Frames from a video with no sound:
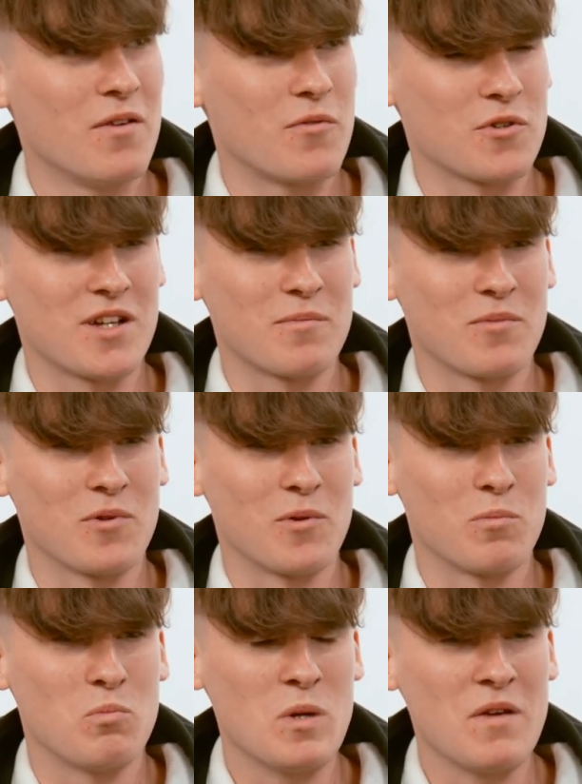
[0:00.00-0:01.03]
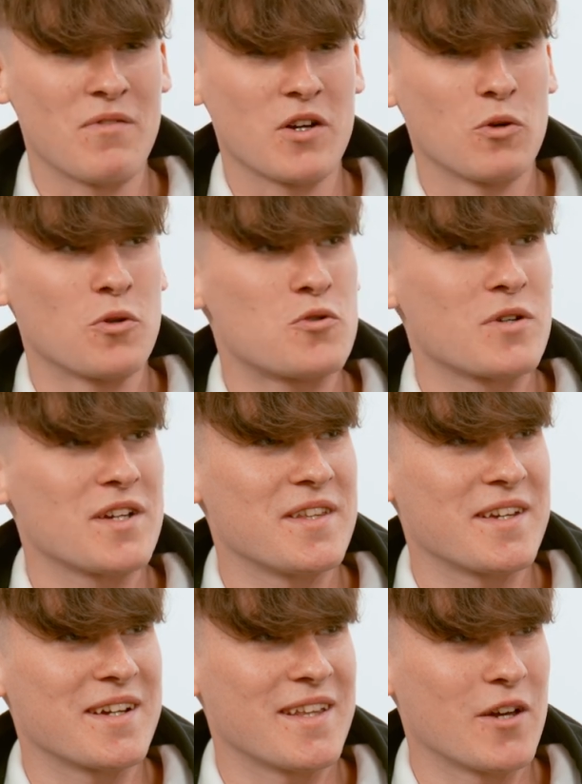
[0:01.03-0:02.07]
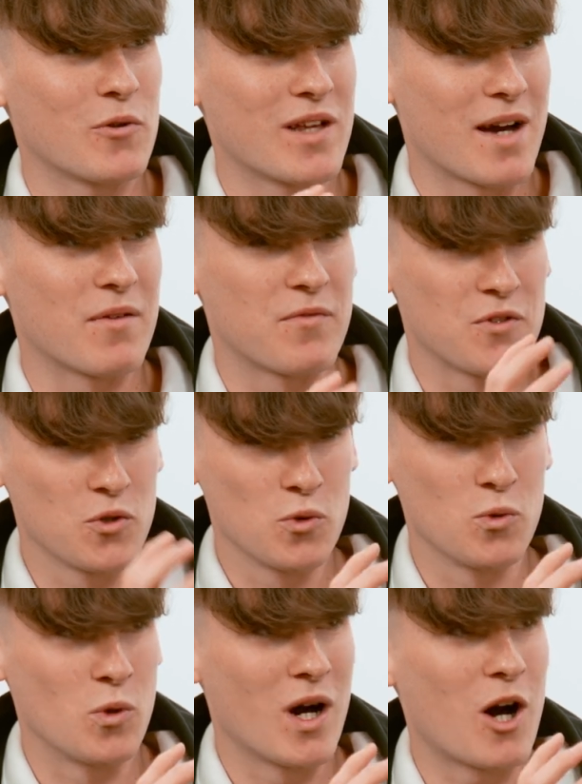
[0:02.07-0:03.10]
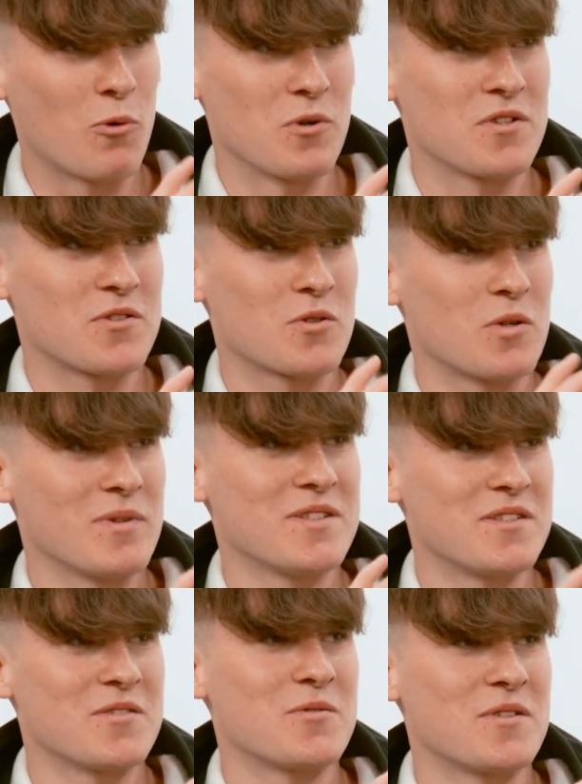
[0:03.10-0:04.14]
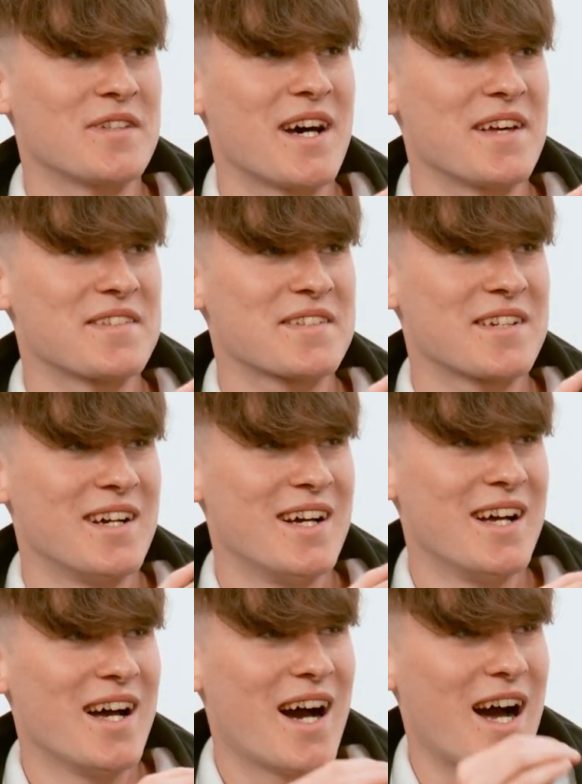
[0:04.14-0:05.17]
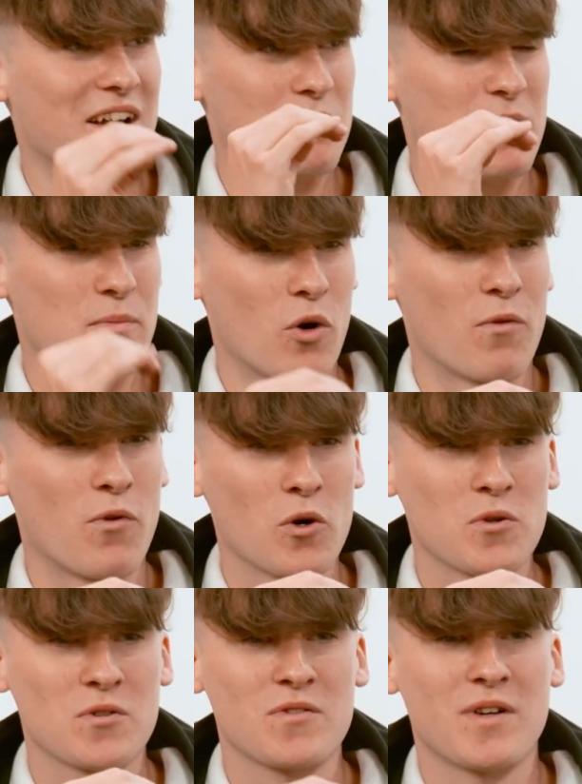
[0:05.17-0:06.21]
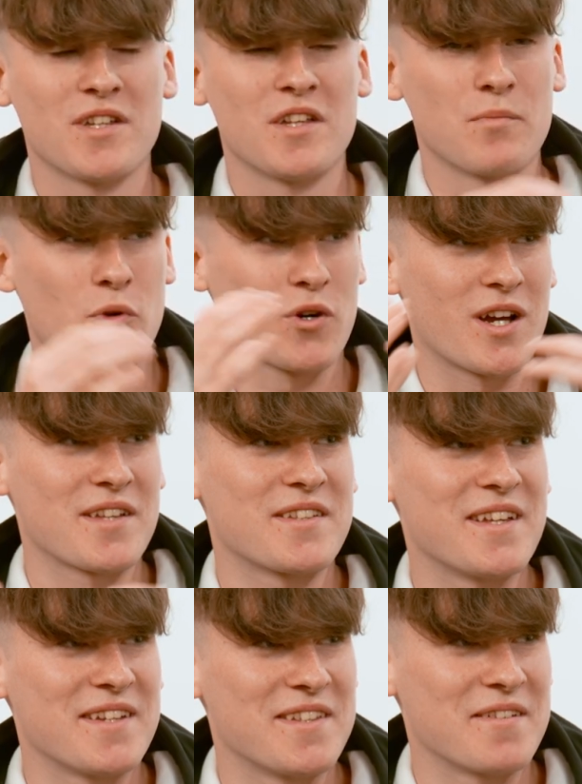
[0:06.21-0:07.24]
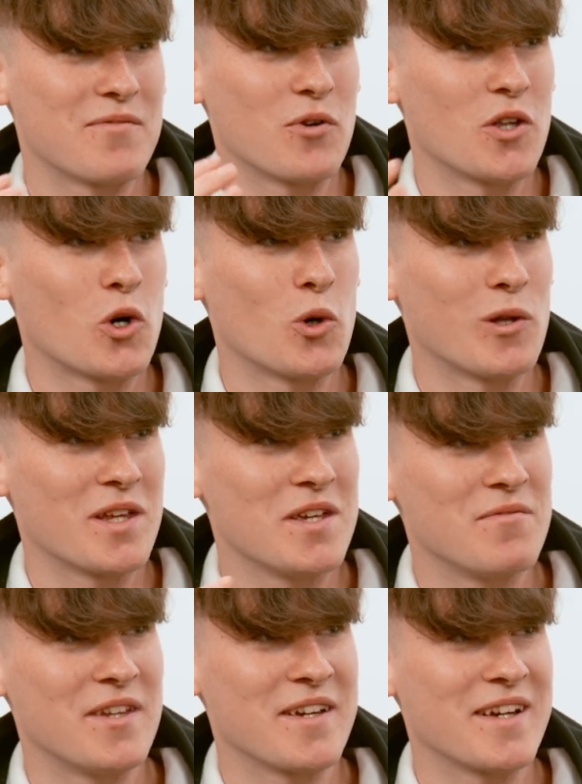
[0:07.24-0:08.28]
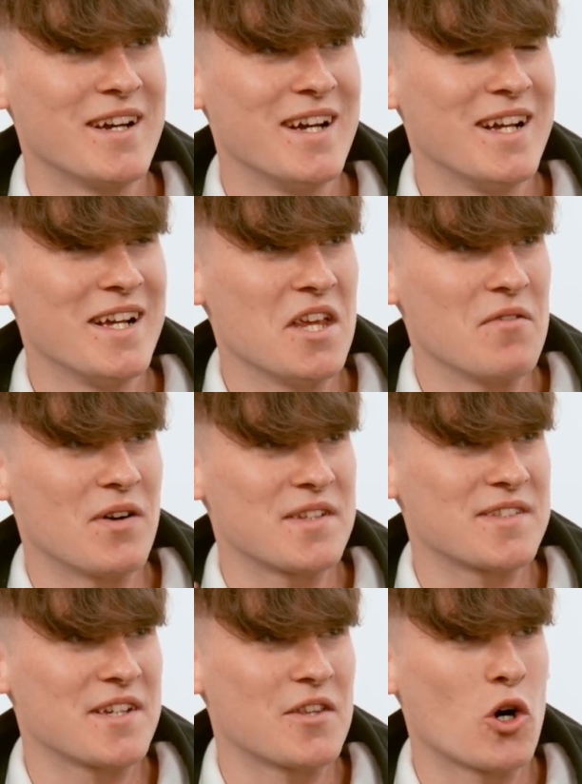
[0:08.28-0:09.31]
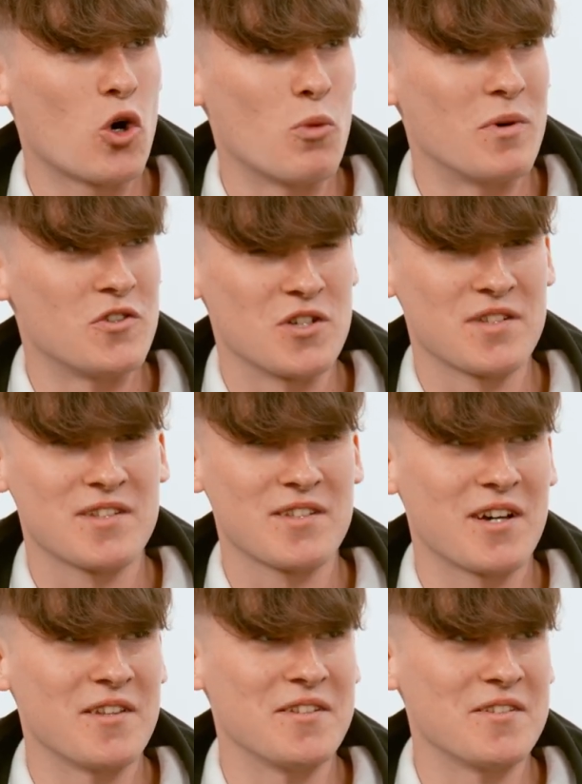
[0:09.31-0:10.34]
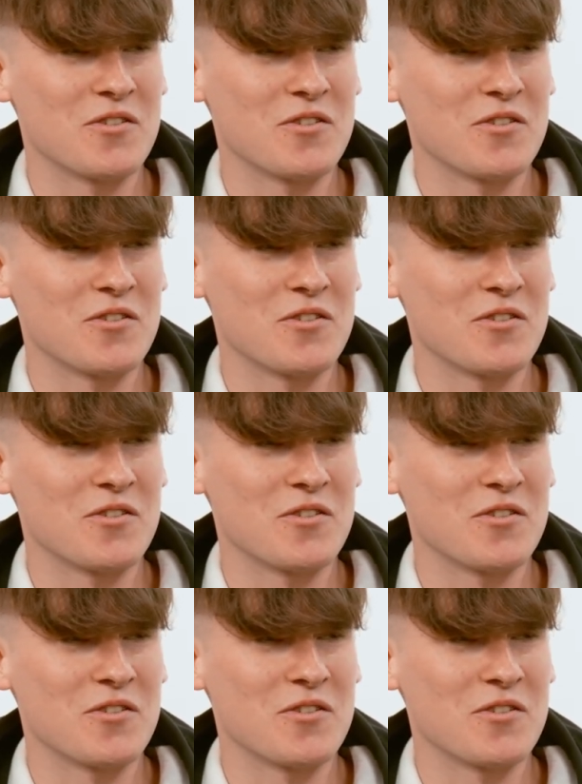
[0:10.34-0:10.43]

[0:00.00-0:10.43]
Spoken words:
For example, if I go to training and I only have a few hours to complete a certain task, I can be more focused rather than procrastinating for the whole evening if I stay at home and just study.